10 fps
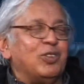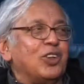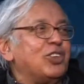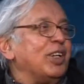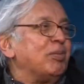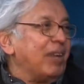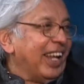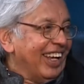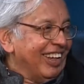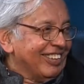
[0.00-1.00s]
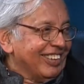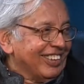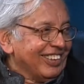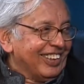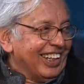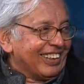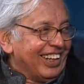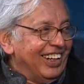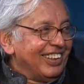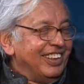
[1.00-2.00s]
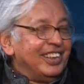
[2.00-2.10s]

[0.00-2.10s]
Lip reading: watching plays and things of that kind.